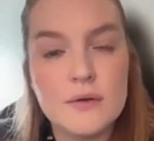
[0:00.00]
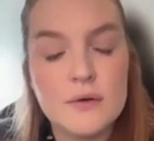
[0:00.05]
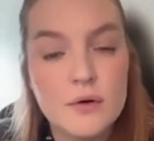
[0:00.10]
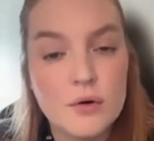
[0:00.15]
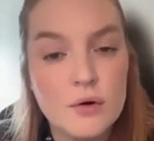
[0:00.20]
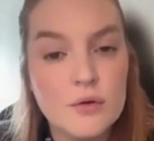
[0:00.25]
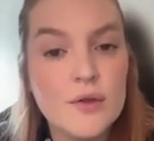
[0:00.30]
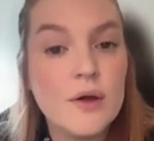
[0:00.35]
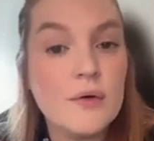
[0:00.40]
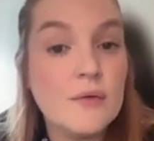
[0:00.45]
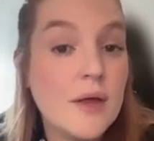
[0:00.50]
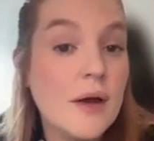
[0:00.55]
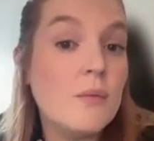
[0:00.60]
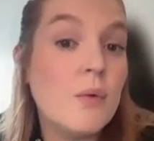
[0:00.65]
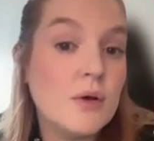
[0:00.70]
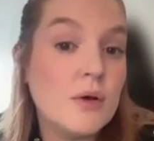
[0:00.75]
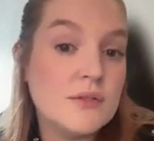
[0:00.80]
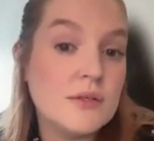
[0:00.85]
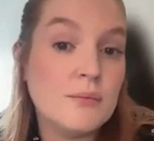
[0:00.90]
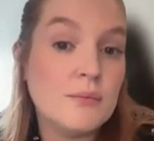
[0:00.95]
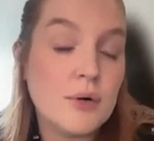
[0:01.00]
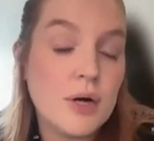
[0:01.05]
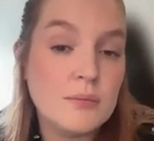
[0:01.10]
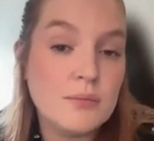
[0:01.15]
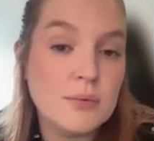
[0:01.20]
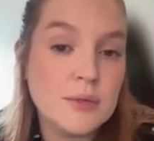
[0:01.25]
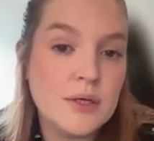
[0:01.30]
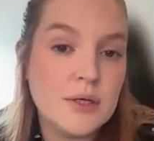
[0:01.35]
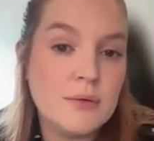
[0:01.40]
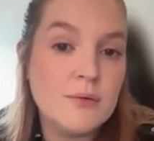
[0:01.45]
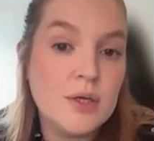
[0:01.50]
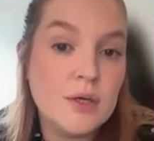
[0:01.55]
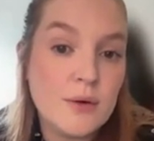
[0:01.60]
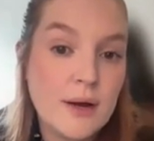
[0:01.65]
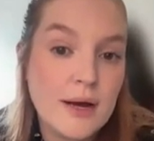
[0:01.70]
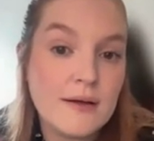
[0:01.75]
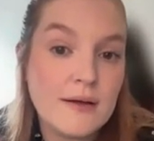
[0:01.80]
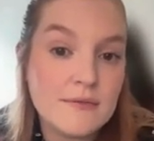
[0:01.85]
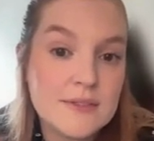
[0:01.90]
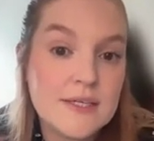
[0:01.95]
although there was a problem, you
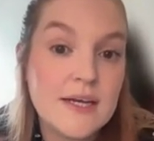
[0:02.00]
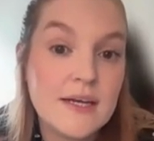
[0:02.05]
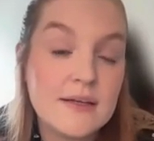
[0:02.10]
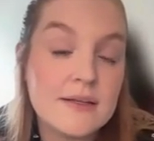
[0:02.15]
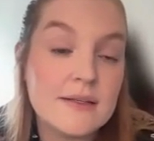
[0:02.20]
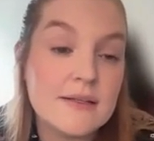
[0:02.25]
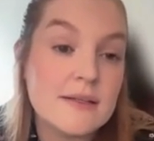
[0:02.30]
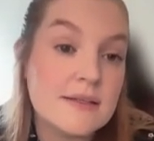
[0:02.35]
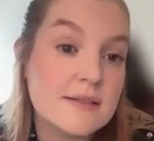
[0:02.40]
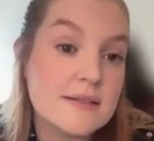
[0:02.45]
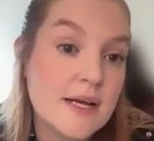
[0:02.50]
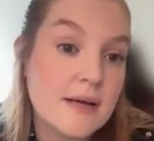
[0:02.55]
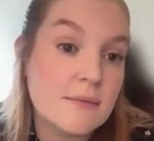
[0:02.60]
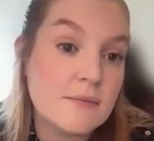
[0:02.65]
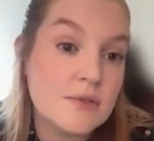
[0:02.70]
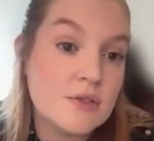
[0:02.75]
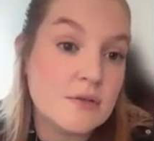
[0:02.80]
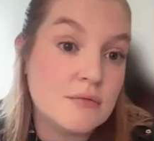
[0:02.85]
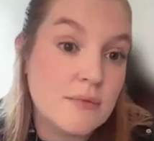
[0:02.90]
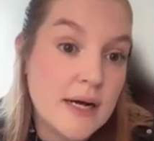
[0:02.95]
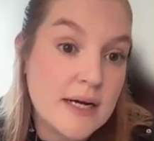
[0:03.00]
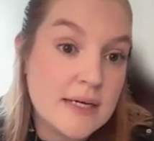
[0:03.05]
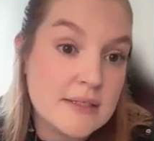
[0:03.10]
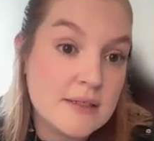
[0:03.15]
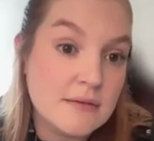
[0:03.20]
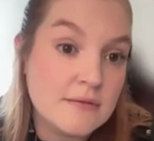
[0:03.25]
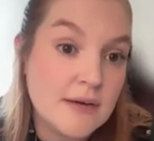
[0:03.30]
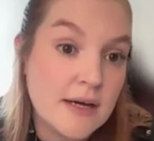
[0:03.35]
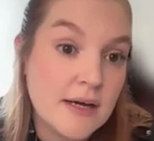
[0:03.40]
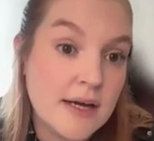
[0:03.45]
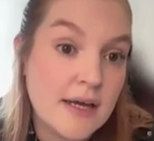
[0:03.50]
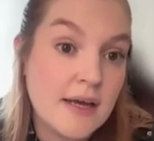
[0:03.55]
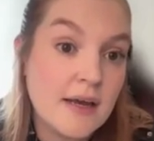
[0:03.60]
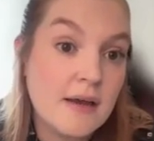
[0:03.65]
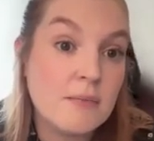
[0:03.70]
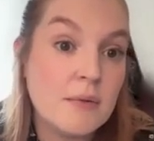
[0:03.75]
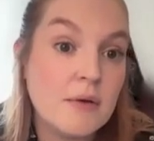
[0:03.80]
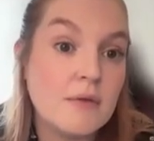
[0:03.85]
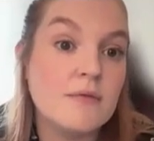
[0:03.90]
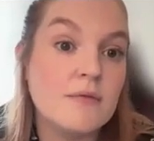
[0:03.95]
have taken the steps to rectify
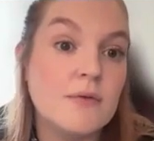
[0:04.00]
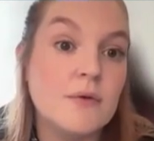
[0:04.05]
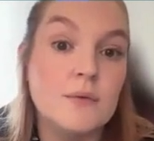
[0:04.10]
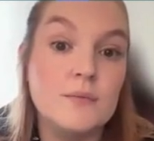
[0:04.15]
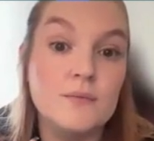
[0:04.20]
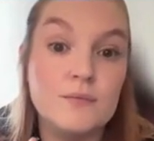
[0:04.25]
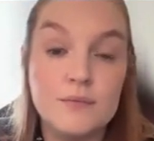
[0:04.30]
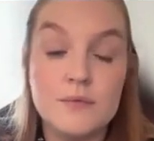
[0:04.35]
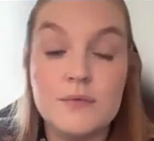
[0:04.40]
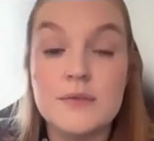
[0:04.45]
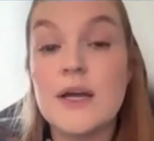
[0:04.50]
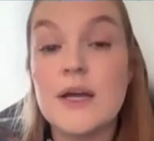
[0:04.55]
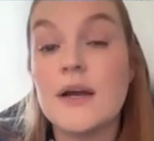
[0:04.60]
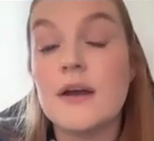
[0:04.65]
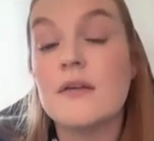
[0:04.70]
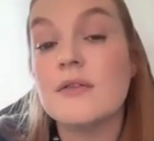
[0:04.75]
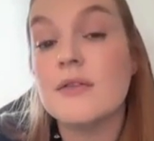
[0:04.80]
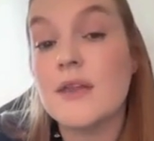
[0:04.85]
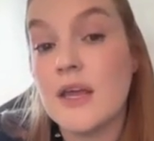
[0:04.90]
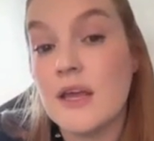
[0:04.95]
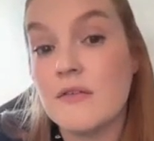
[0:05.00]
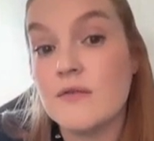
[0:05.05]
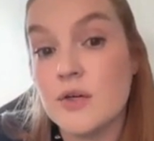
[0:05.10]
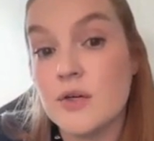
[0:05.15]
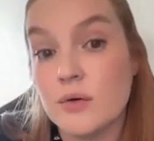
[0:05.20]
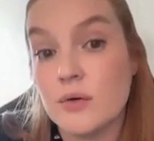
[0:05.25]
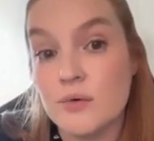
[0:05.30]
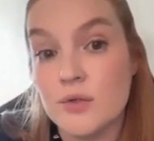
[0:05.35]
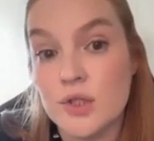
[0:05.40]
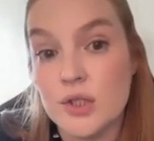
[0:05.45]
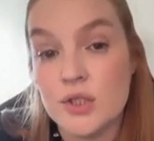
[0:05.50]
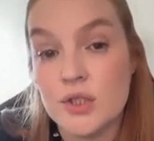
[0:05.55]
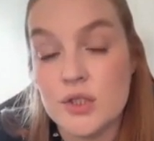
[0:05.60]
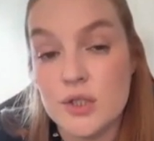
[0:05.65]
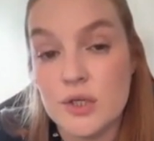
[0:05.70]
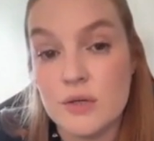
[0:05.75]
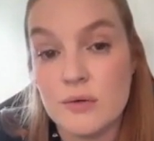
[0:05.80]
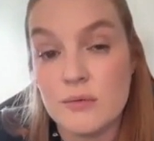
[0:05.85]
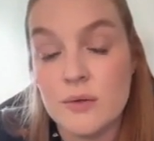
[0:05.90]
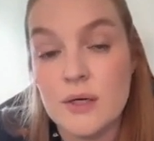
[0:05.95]
it before kind of they've told you
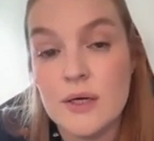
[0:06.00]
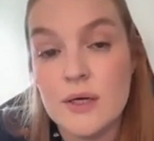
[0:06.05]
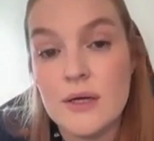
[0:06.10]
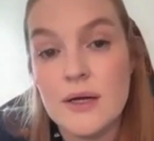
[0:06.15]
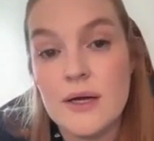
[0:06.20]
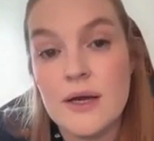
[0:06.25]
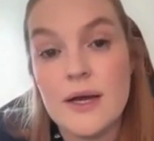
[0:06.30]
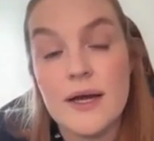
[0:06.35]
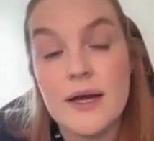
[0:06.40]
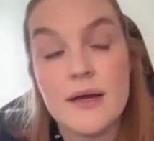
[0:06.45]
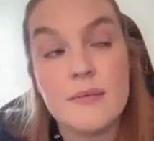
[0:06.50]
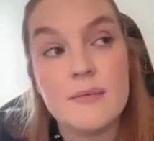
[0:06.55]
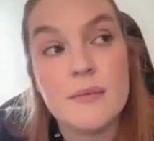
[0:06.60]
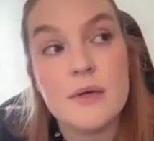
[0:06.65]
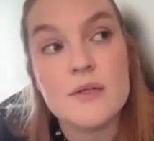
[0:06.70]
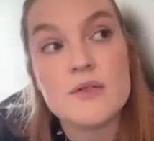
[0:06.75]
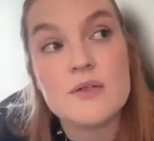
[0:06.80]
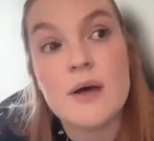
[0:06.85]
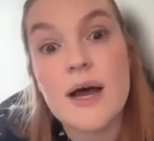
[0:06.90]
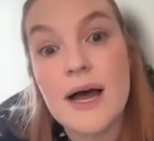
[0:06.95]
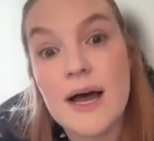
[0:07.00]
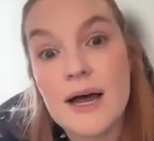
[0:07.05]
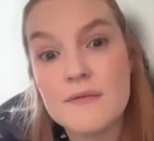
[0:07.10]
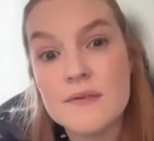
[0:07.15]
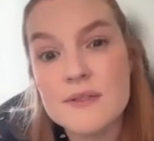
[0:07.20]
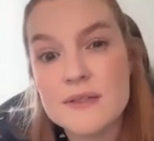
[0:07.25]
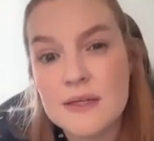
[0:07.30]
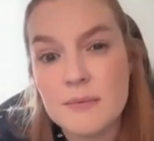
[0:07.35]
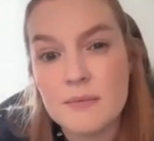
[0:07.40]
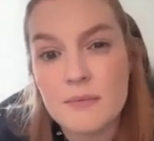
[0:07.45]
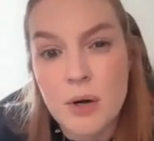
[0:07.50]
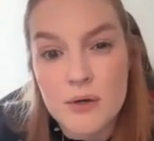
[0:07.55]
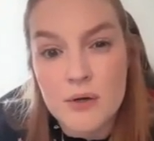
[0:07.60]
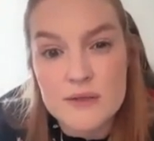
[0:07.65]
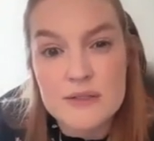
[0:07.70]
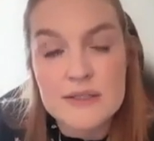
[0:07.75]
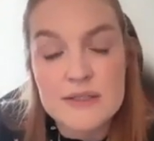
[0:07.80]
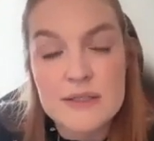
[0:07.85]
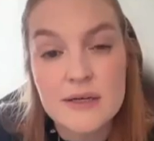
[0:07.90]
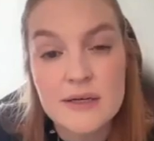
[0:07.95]
to. And so I have seen
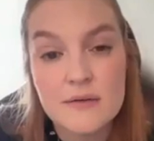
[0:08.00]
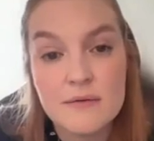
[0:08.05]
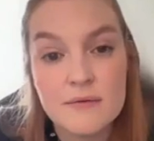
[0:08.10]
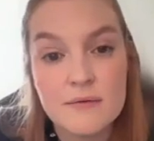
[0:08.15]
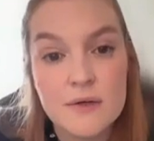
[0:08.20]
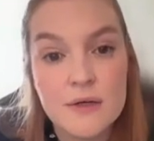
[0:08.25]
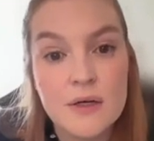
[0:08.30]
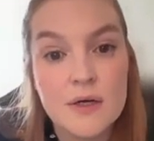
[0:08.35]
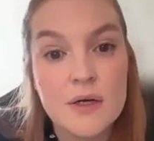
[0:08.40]
positive